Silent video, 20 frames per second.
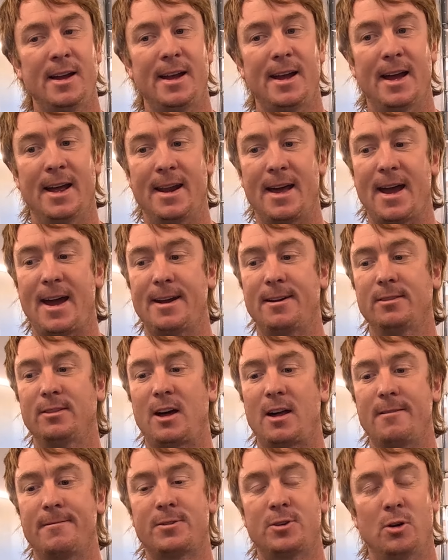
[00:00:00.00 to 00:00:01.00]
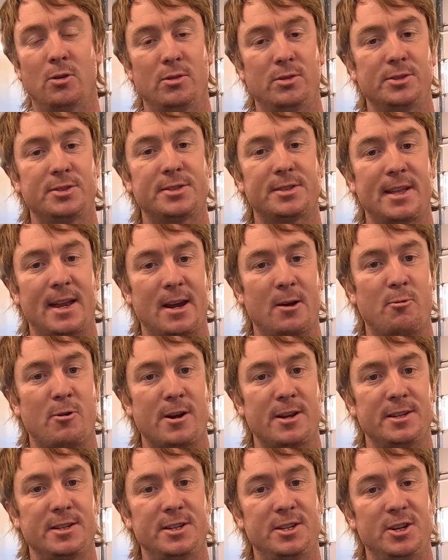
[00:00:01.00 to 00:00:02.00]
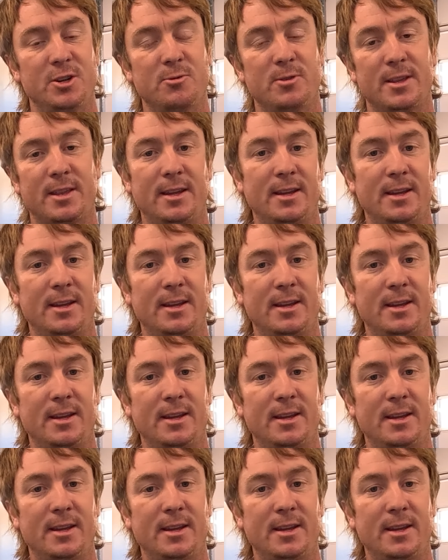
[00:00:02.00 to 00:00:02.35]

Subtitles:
And I had a lot of goals that I wanted to do with